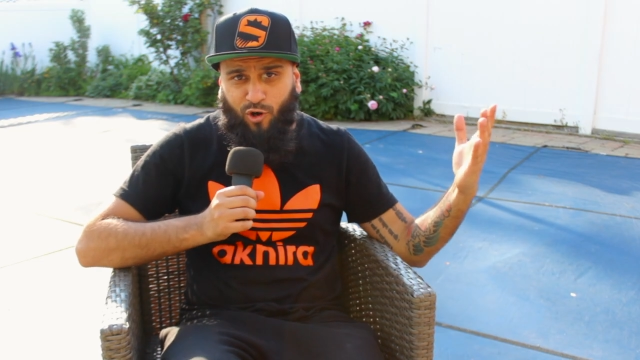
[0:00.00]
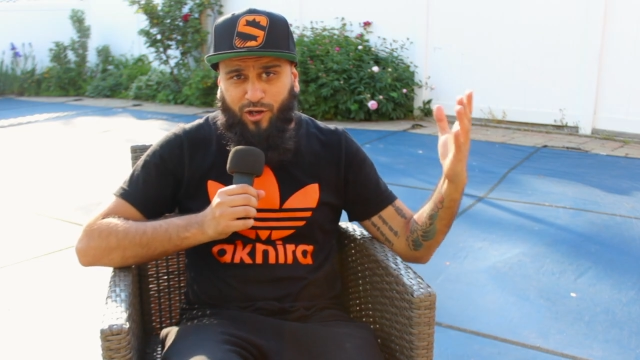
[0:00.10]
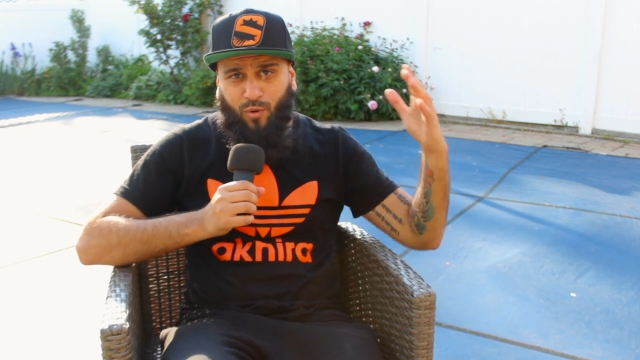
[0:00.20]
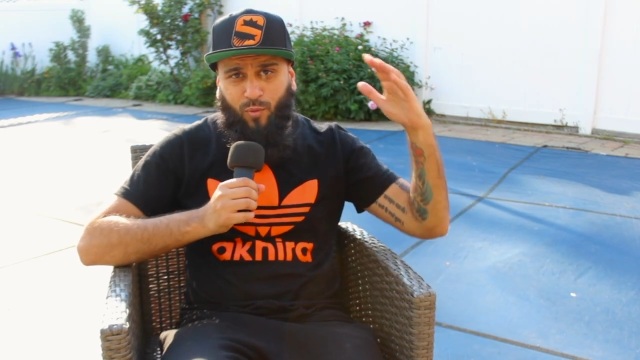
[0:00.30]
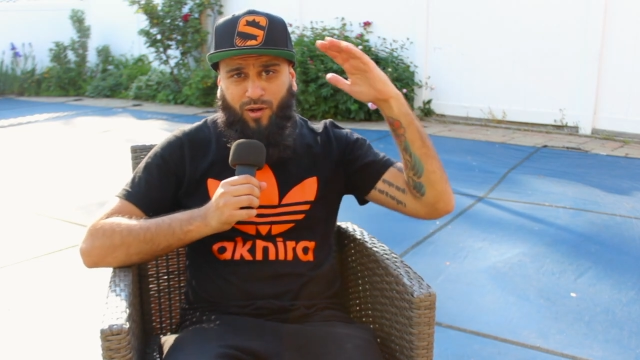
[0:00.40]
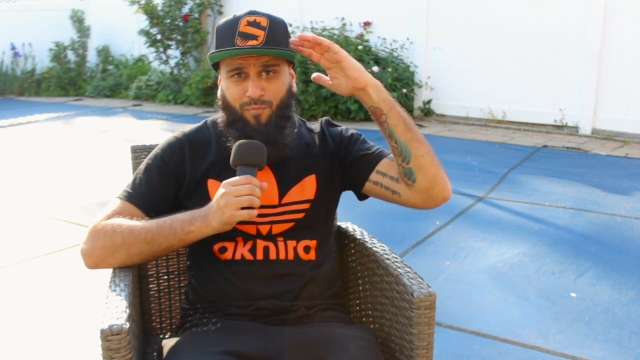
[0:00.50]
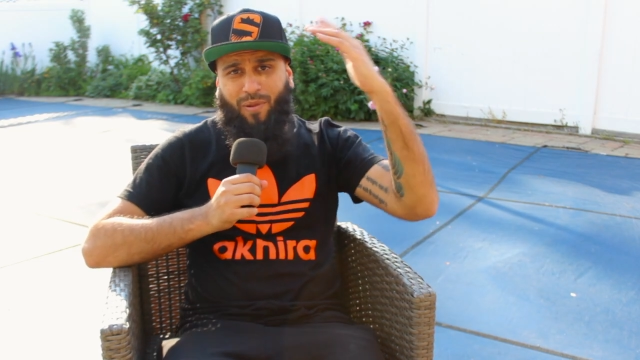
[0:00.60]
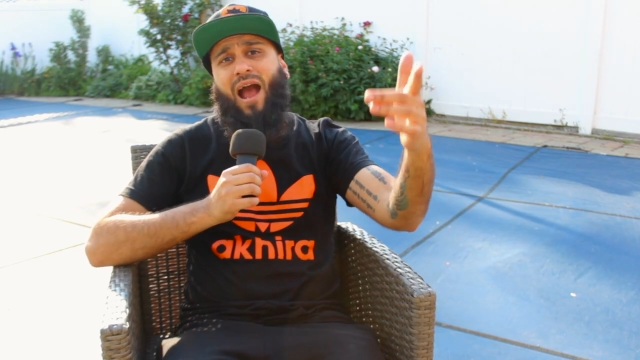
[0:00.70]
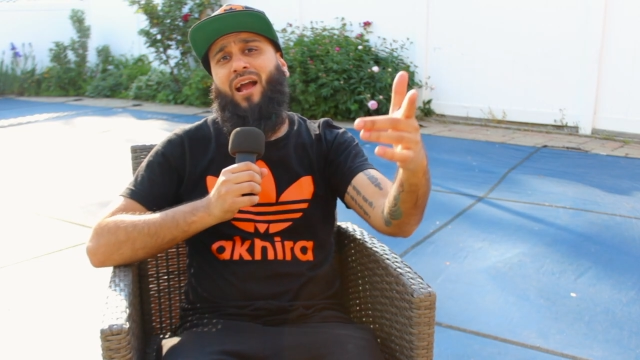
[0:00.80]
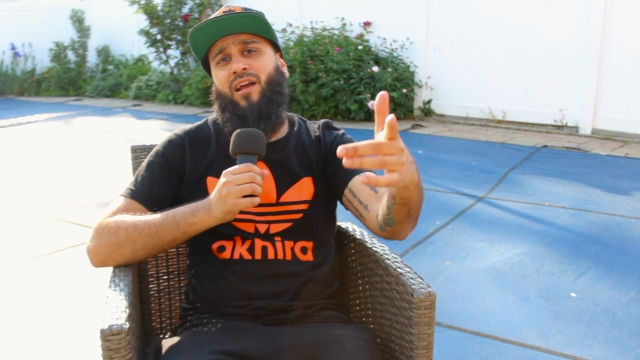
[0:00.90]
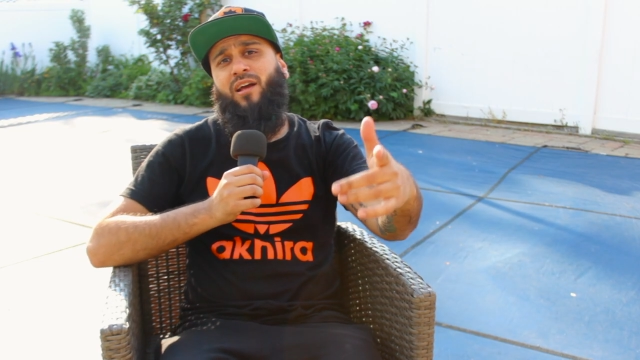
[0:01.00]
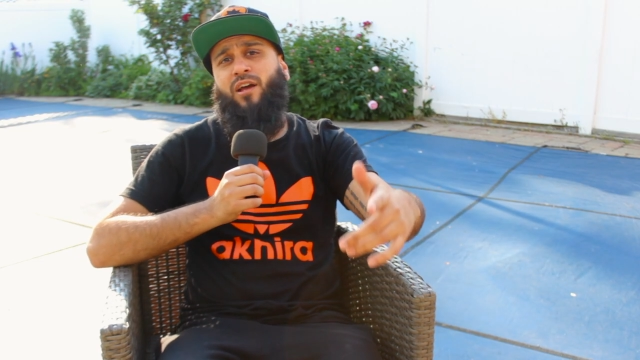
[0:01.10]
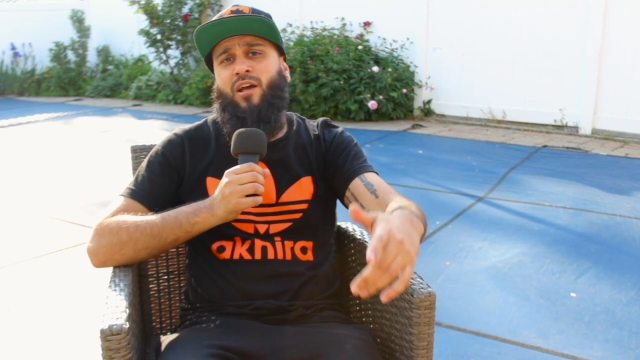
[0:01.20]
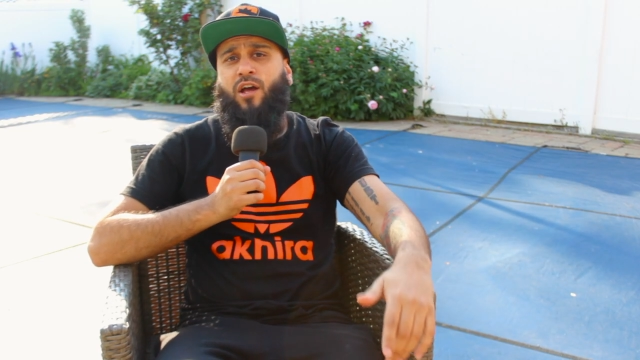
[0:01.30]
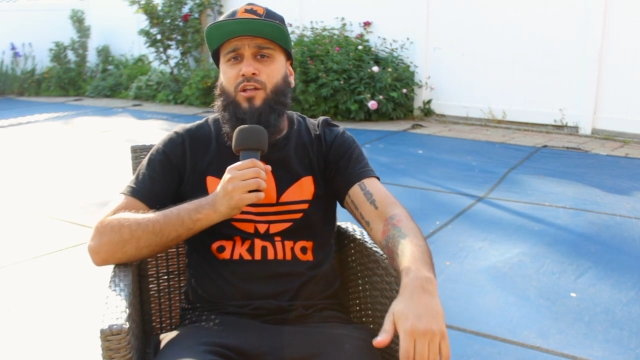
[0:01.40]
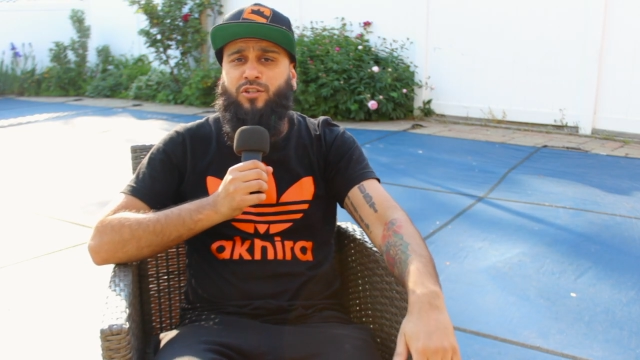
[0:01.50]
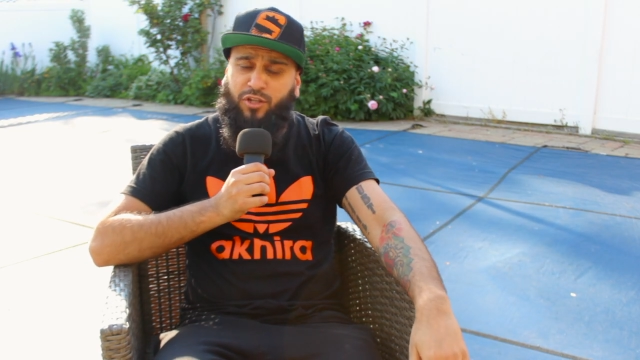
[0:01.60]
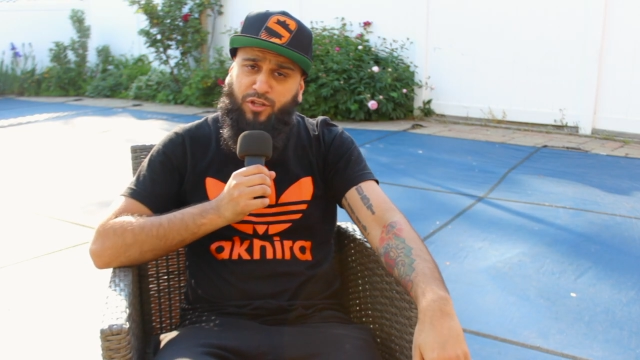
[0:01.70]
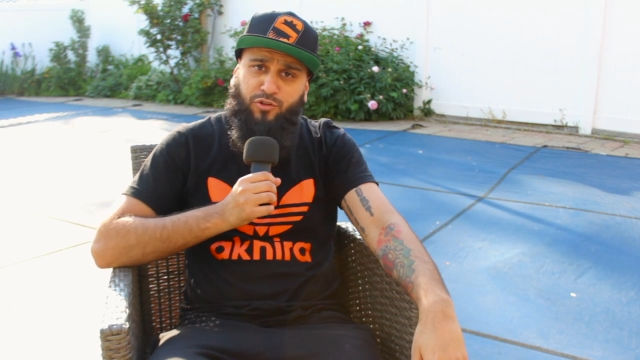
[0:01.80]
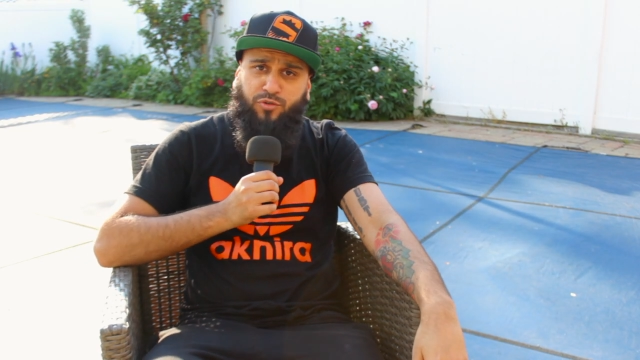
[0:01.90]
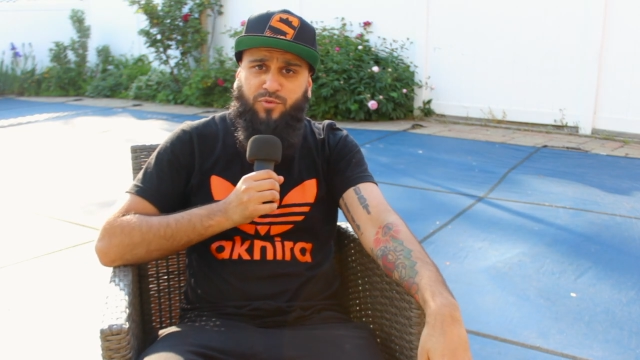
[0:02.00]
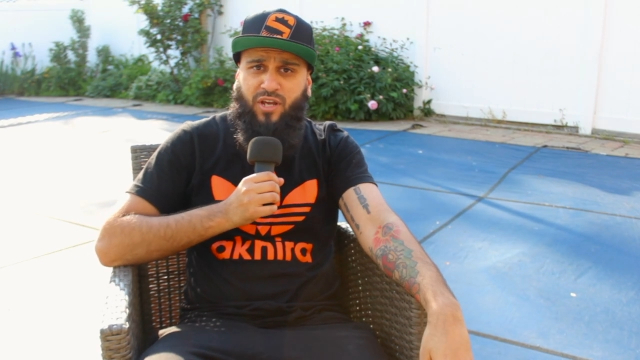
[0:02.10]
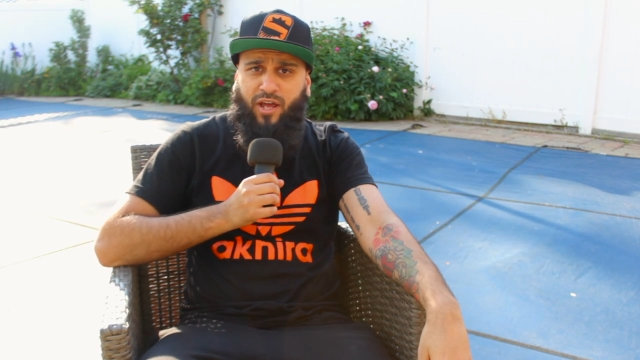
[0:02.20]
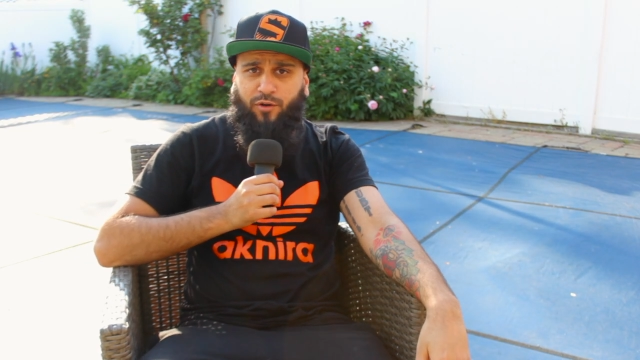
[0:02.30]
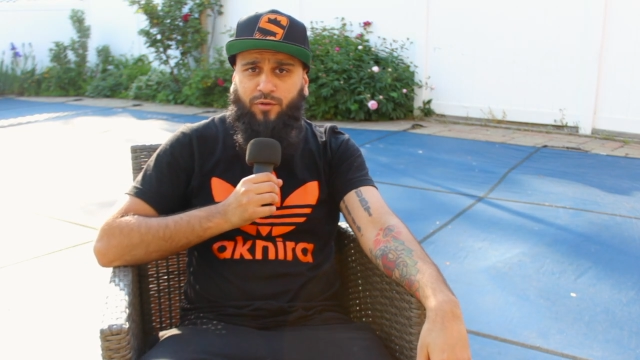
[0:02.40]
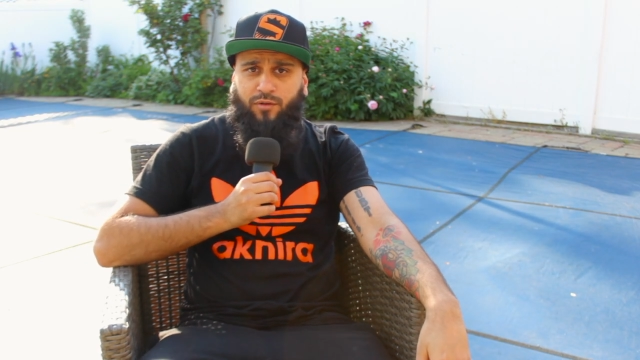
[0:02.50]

alaikum, welcome back to the YouTube channel.